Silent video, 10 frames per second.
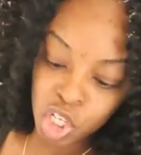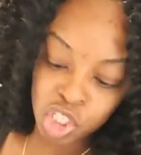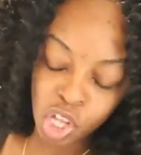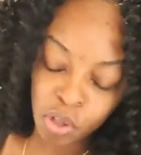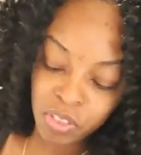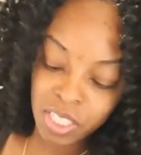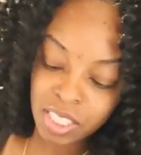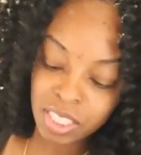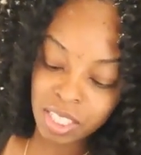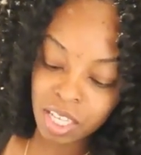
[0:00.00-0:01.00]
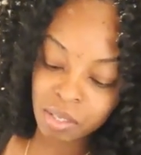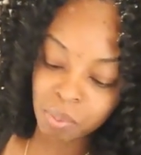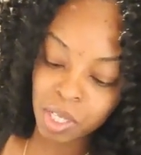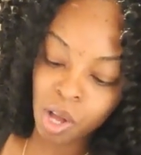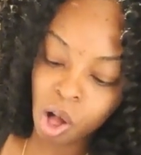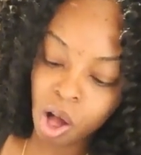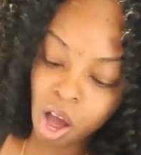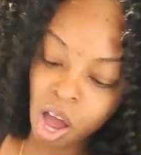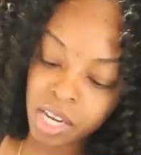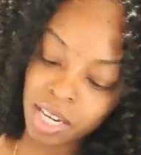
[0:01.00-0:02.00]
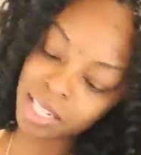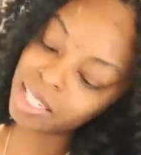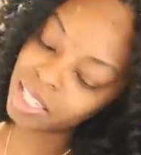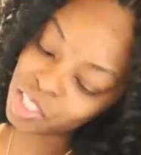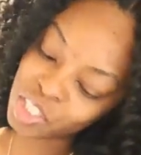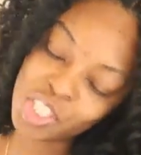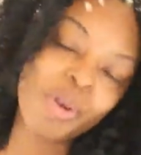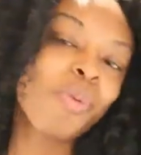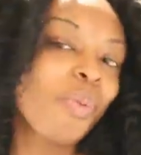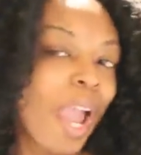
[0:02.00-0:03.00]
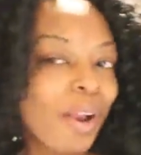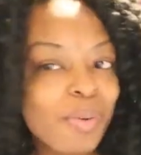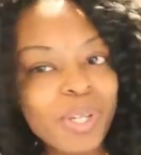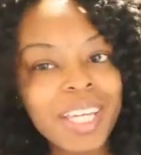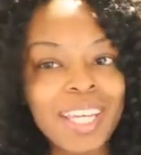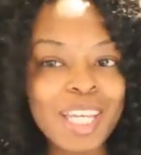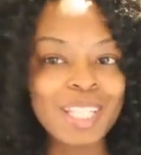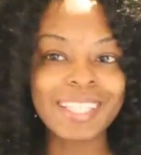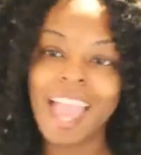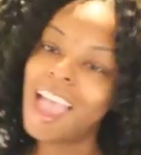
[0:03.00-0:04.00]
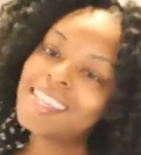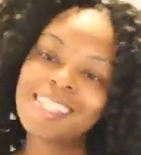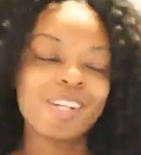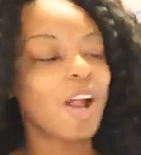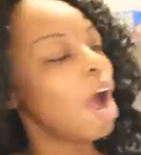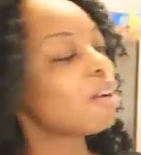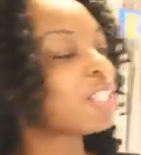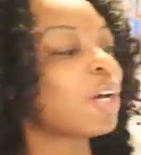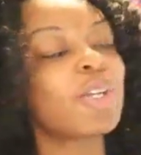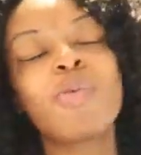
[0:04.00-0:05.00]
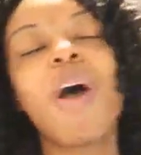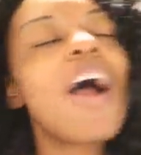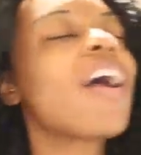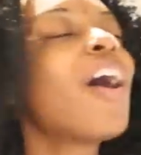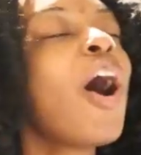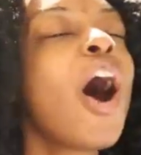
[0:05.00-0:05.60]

So this is gonna be called Neshauary. Yes, girl. So you are